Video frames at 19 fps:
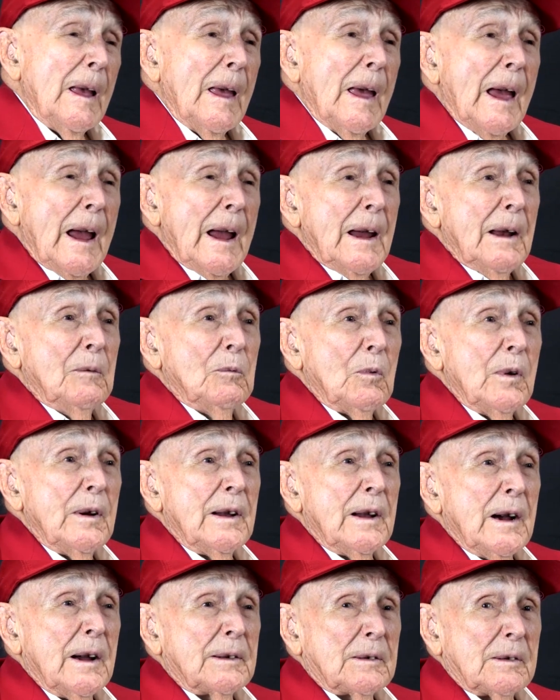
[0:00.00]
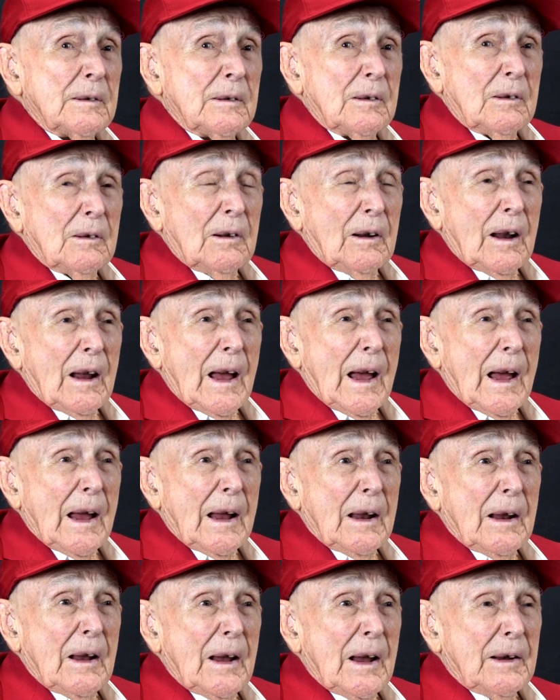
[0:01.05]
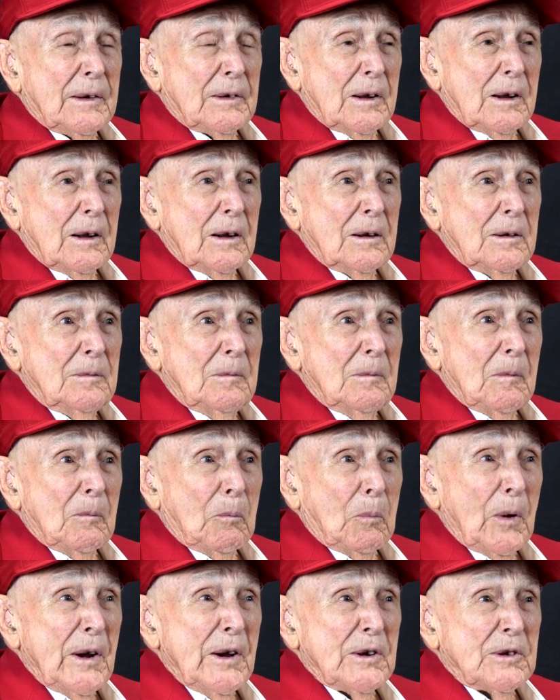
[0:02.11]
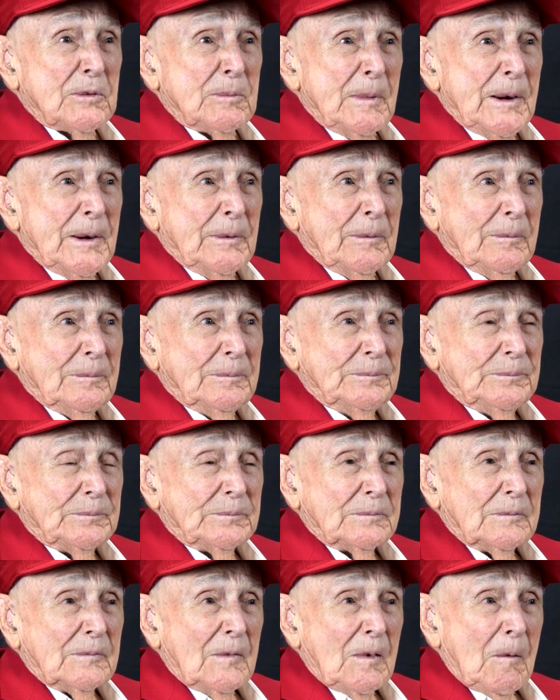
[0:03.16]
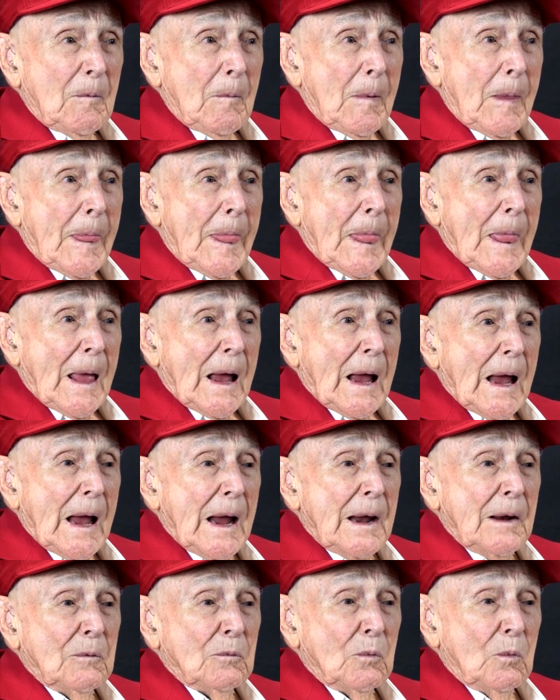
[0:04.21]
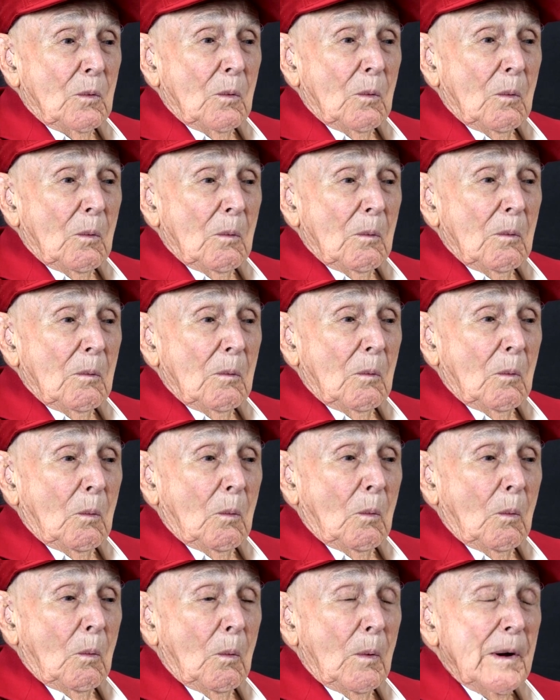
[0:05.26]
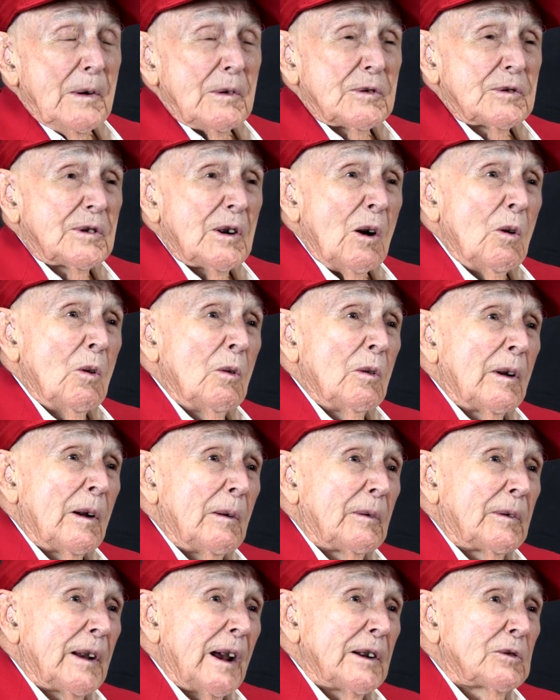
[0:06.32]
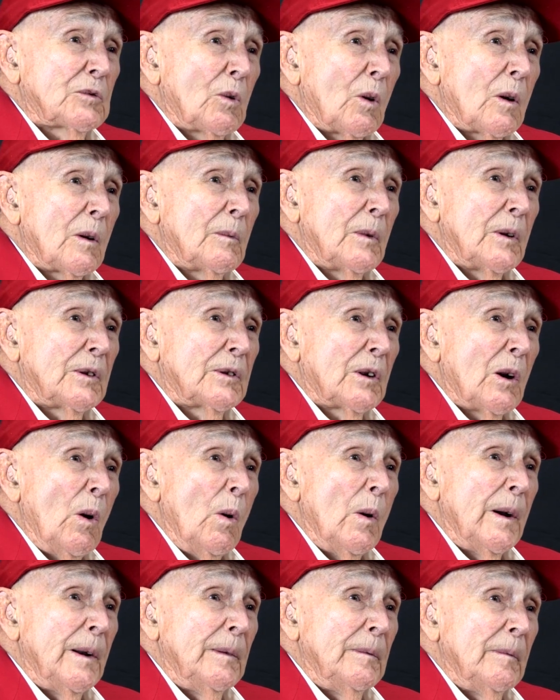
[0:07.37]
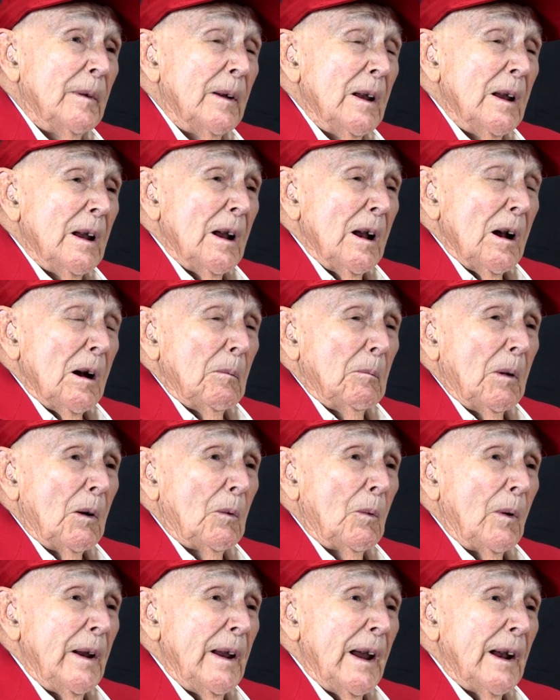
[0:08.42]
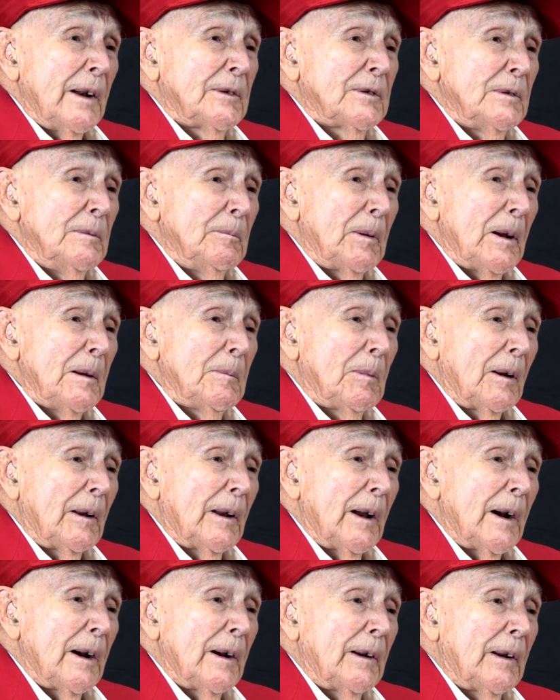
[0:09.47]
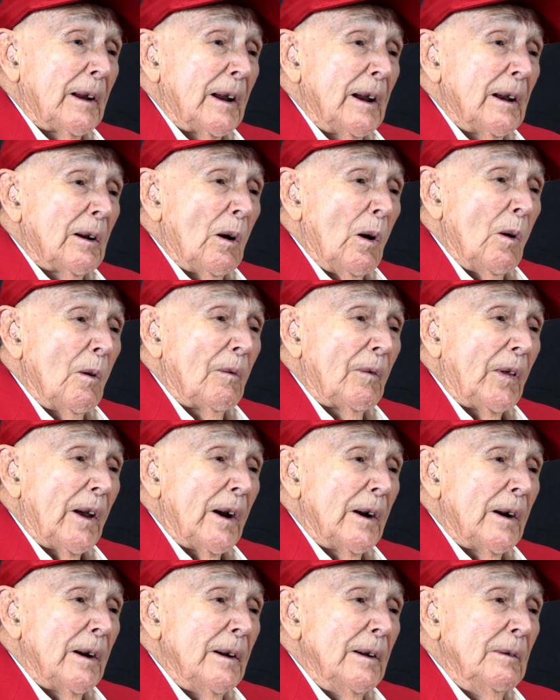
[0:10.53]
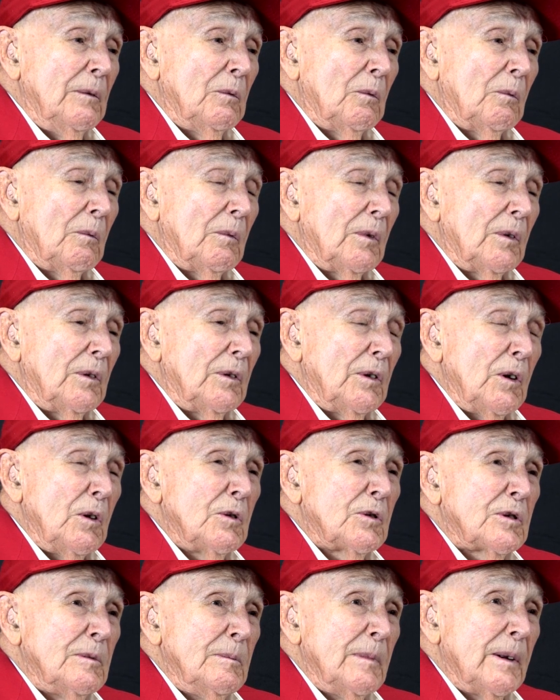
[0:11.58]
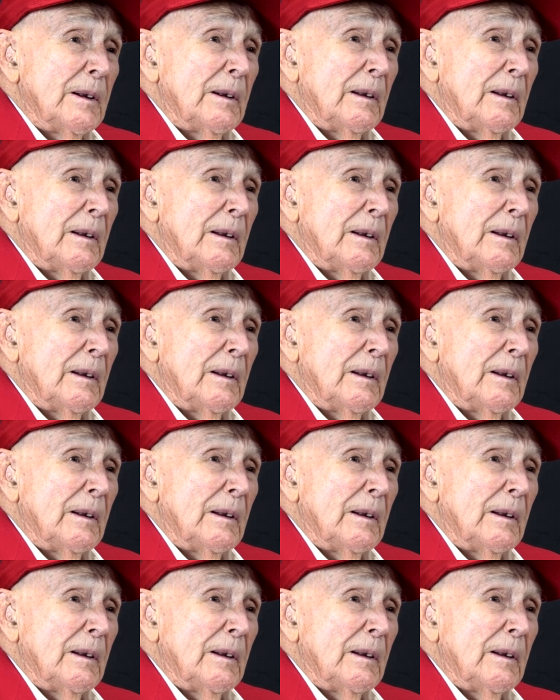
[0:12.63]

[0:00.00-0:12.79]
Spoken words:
and we got at Brisbane, and we was told that that's where we was going, but we had some people there to get off there and do some